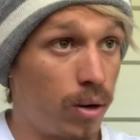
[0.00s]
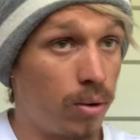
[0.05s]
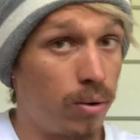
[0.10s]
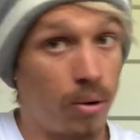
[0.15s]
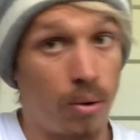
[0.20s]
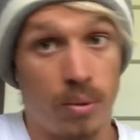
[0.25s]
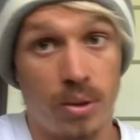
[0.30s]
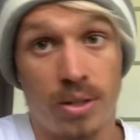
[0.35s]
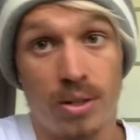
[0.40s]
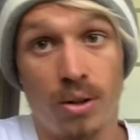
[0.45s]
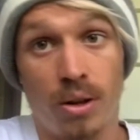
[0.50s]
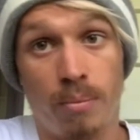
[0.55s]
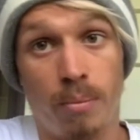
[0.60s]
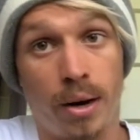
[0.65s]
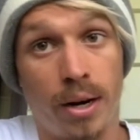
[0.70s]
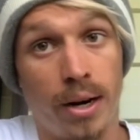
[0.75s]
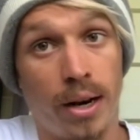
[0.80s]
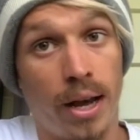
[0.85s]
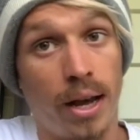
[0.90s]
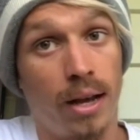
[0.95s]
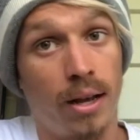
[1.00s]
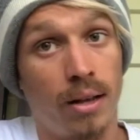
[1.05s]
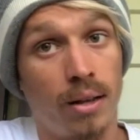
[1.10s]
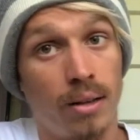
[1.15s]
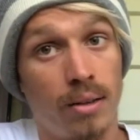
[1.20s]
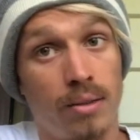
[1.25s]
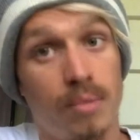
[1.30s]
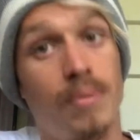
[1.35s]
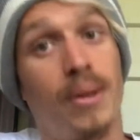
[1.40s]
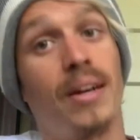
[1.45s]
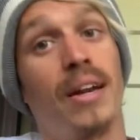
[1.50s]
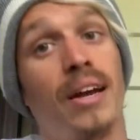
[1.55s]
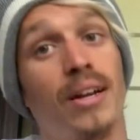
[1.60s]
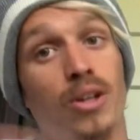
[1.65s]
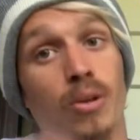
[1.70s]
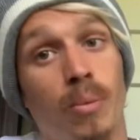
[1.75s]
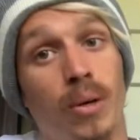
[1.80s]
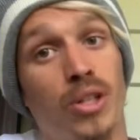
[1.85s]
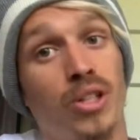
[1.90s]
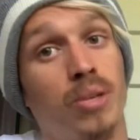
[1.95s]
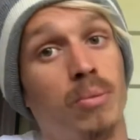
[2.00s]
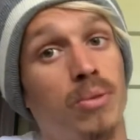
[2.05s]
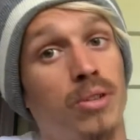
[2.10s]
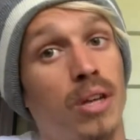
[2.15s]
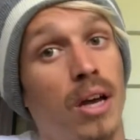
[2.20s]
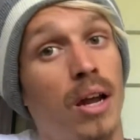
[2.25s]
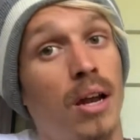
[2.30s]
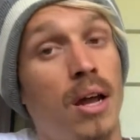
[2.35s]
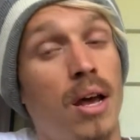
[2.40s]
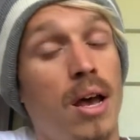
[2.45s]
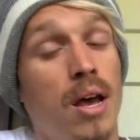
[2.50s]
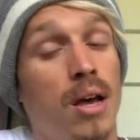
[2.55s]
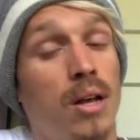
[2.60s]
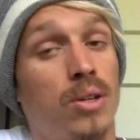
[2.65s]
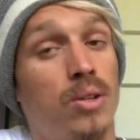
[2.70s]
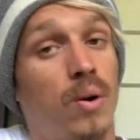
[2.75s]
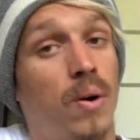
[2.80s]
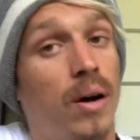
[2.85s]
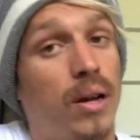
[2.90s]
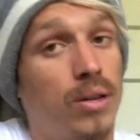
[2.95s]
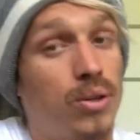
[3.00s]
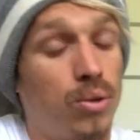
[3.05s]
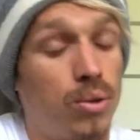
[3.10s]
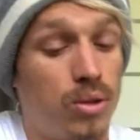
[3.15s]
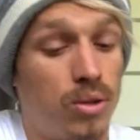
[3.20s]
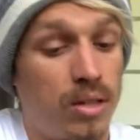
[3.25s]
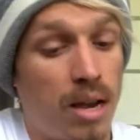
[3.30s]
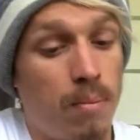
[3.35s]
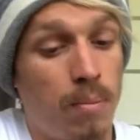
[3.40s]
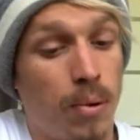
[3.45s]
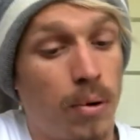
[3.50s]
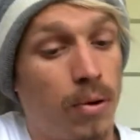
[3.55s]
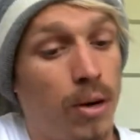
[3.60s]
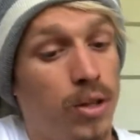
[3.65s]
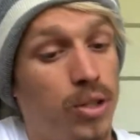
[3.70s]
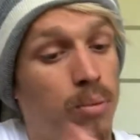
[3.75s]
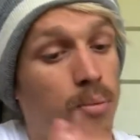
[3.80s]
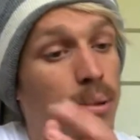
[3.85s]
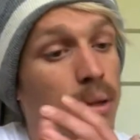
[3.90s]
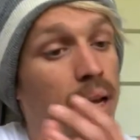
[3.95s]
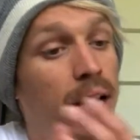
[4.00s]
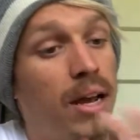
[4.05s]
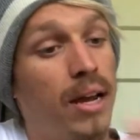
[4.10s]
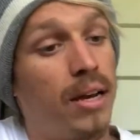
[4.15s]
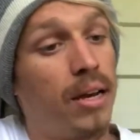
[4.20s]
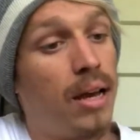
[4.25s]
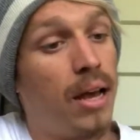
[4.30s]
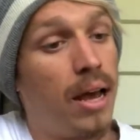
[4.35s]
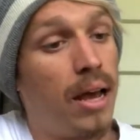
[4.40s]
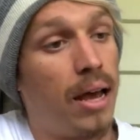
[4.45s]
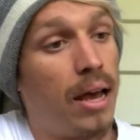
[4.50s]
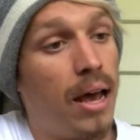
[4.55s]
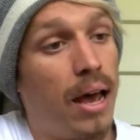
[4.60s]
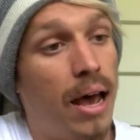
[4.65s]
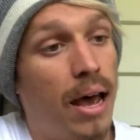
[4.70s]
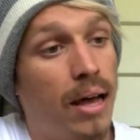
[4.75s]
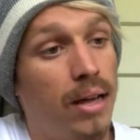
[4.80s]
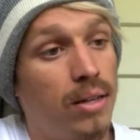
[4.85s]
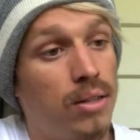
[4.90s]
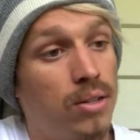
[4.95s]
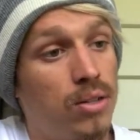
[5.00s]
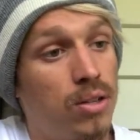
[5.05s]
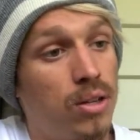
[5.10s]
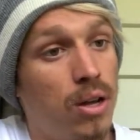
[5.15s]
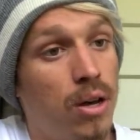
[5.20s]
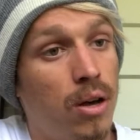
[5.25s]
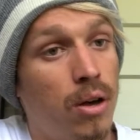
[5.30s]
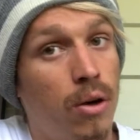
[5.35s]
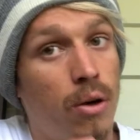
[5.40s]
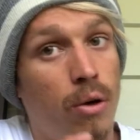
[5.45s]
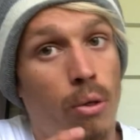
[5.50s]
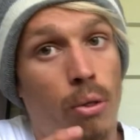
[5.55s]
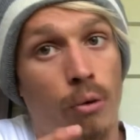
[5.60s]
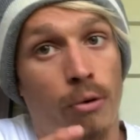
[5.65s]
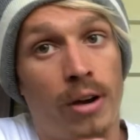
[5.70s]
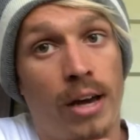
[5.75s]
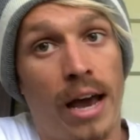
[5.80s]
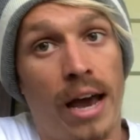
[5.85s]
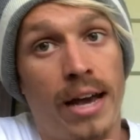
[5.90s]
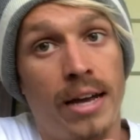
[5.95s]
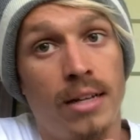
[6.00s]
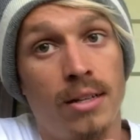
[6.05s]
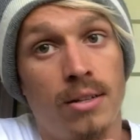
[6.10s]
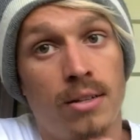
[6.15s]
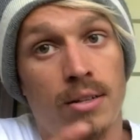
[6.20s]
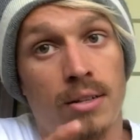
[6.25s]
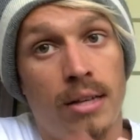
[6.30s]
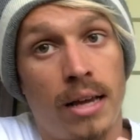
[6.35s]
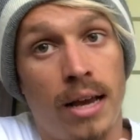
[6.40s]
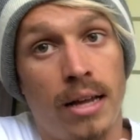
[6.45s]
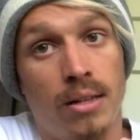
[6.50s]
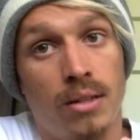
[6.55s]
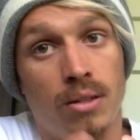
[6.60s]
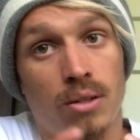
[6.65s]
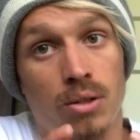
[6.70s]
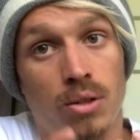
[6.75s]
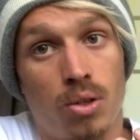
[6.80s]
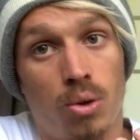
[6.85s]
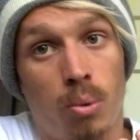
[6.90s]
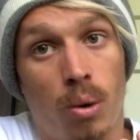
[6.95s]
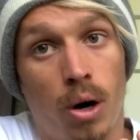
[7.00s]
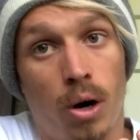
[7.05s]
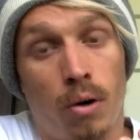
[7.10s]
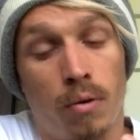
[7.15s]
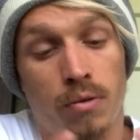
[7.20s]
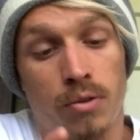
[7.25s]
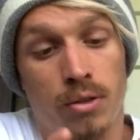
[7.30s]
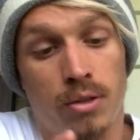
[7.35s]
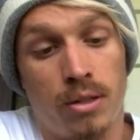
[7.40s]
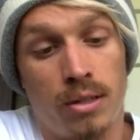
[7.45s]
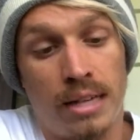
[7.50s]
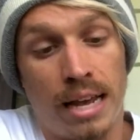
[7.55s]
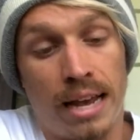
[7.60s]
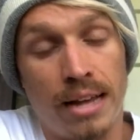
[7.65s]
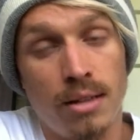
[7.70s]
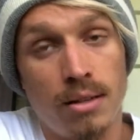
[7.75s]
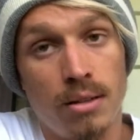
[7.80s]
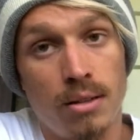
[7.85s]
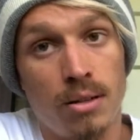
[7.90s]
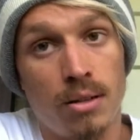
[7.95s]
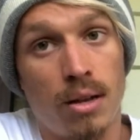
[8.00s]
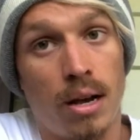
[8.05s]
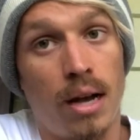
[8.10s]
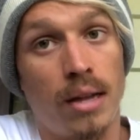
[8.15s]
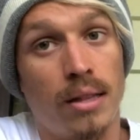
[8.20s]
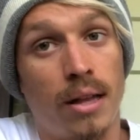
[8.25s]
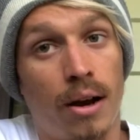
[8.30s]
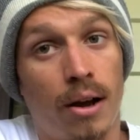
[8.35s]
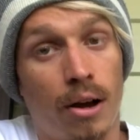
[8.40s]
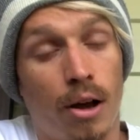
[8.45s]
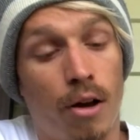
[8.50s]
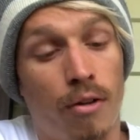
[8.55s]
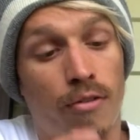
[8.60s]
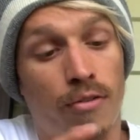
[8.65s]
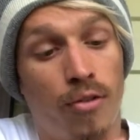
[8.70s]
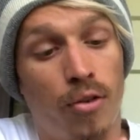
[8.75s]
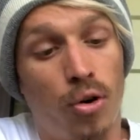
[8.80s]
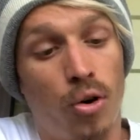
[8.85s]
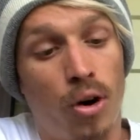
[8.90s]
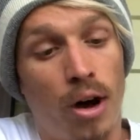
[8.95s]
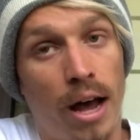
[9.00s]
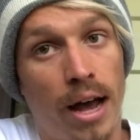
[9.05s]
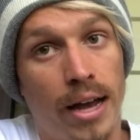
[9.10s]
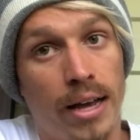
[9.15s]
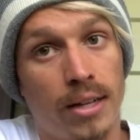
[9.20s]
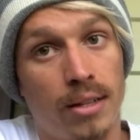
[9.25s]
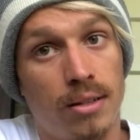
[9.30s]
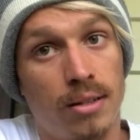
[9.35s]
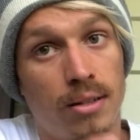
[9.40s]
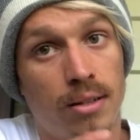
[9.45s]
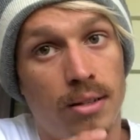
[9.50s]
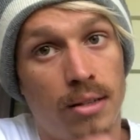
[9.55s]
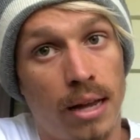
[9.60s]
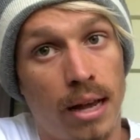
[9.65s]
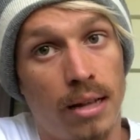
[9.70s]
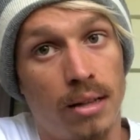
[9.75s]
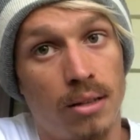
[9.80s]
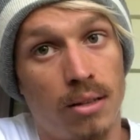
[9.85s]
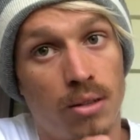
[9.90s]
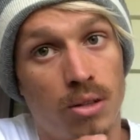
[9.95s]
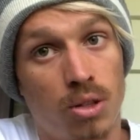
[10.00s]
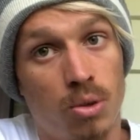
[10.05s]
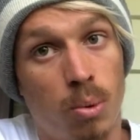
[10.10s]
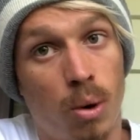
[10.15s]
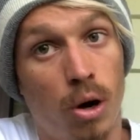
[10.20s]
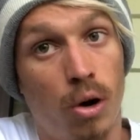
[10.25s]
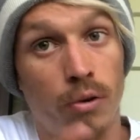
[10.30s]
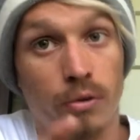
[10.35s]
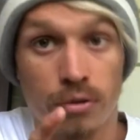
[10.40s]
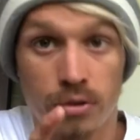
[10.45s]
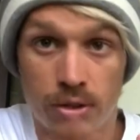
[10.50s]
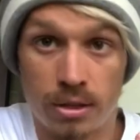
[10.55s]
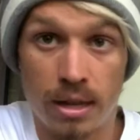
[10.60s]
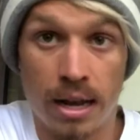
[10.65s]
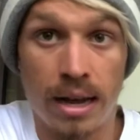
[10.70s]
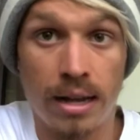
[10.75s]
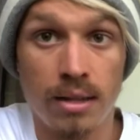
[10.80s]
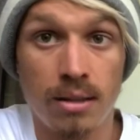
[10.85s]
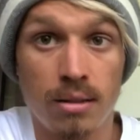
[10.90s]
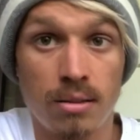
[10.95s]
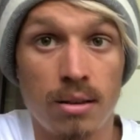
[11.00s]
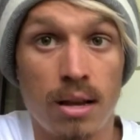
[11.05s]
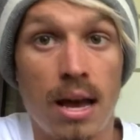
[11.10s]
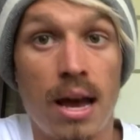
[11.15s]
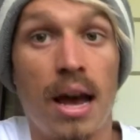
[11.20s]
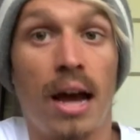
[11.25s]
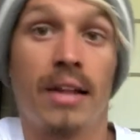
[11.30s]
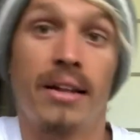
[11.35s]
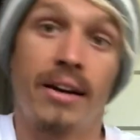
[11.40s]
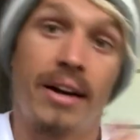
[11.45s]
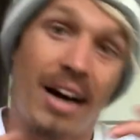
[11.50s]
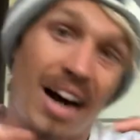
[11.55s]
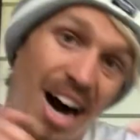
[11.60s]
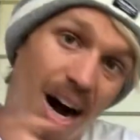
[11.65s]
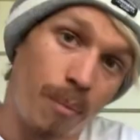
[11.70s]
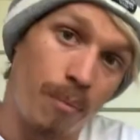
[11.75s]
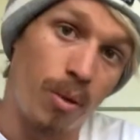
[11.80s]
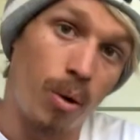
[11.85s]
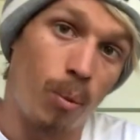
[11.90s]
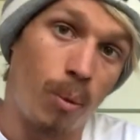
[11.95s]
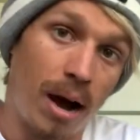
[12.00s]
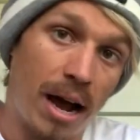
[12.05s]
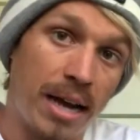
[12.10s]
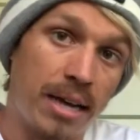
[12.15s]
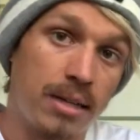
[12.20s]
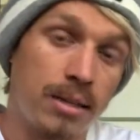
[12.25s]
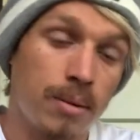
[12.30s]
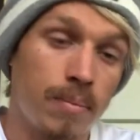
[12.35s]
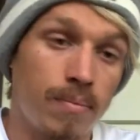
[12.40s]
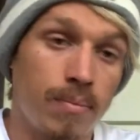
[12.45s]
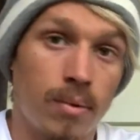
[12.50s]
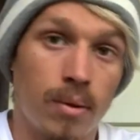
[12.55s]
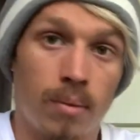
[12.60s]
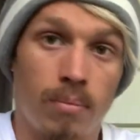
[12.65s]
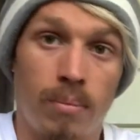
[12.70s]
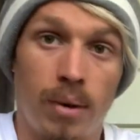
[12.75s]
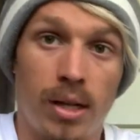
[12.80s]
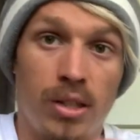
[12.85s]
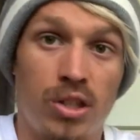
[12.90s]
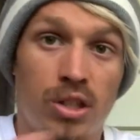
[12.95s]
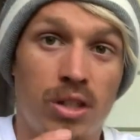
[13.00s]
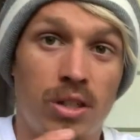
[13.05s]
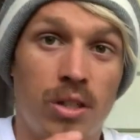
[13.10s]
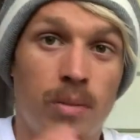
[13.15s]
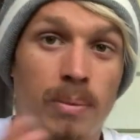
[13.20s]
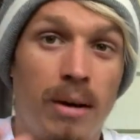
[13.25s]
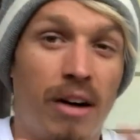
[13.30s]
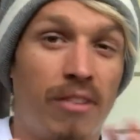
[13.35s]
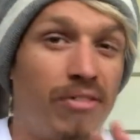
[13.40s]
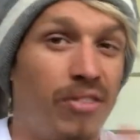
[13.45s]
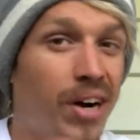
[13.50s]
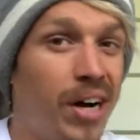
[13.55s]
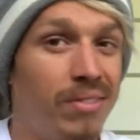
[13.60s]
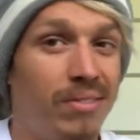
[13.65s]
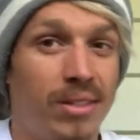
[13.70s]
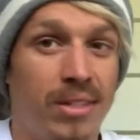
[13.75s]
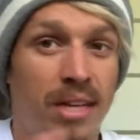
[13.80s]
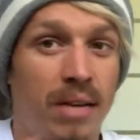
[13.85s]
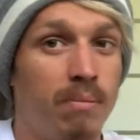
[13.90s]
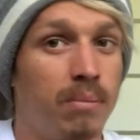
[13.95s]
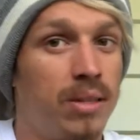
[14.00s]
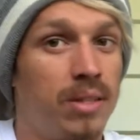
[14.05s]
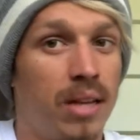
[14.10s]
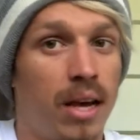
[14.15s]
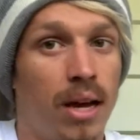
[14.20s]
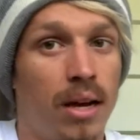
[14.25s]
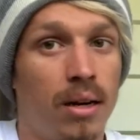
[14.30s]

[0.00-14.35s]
no, we're still at Monday. Monday I do my gym set. So I do the same progression plan as 3 8s, 10s, 12s, 10s, and then I go 4 8s, 10s, 12s, 10s, and then I up the weight by just about 5 to 10%,